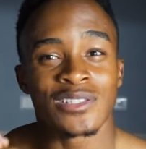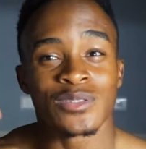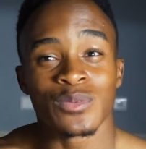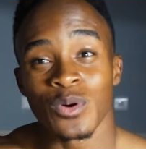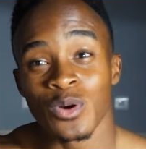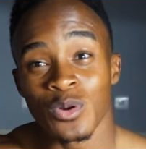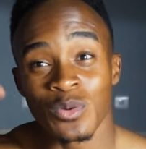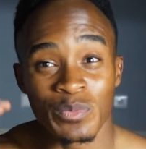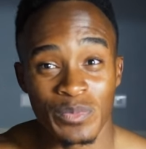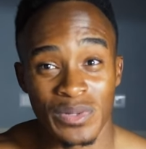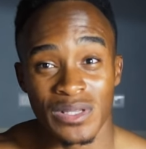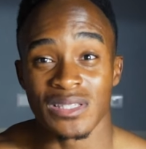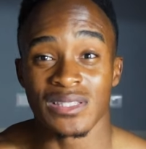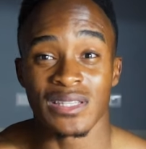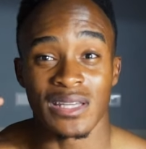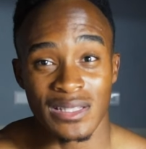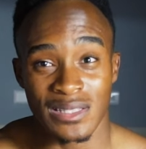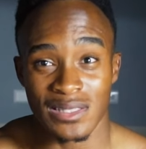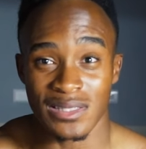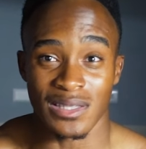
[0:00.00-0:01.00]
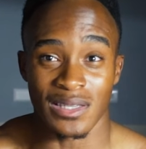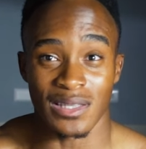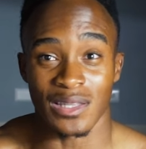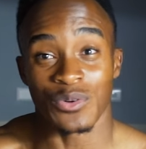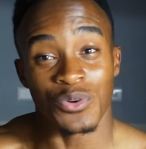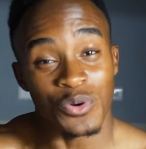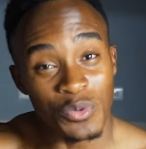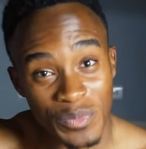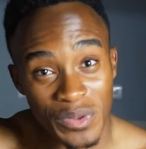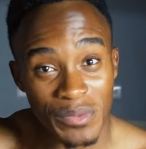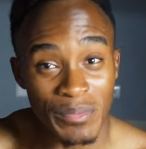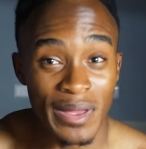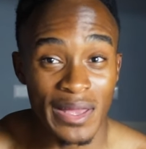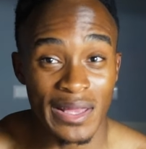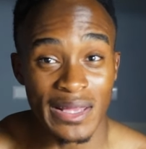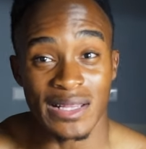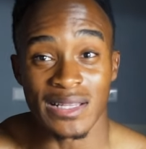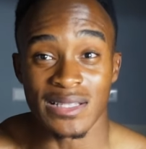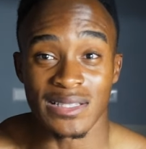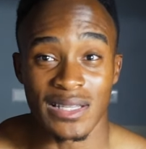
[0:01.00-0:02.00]
won't be sensing, they won't be
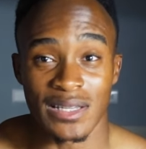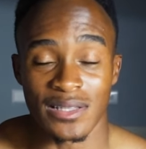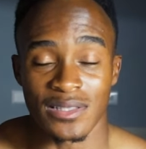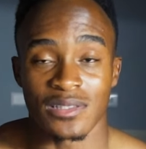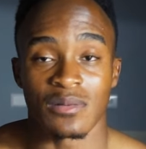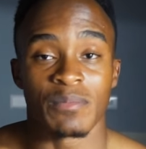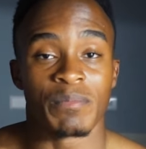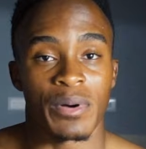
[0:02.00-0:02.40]
making sense.